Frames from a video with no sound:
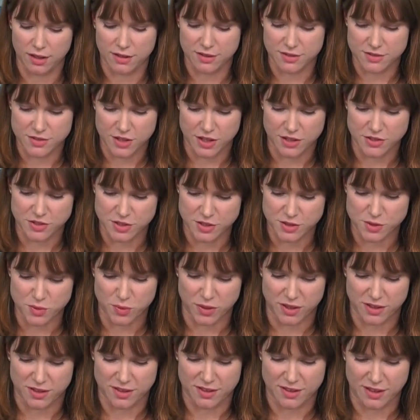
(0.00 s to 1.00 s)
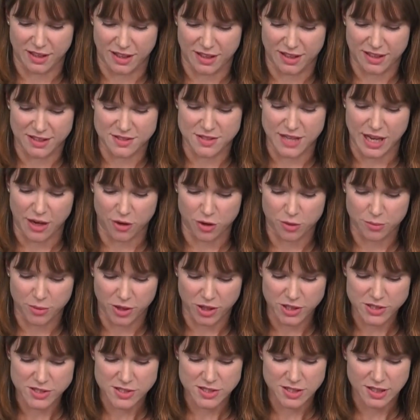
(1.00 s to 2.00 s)
discussions with his
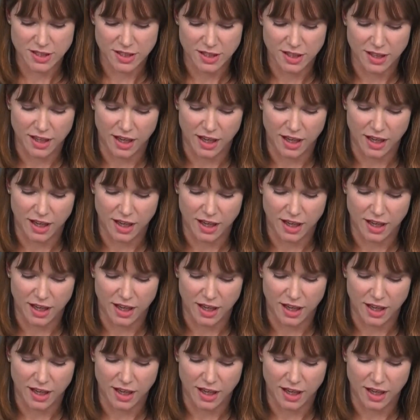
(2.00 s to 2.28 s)
counterparts.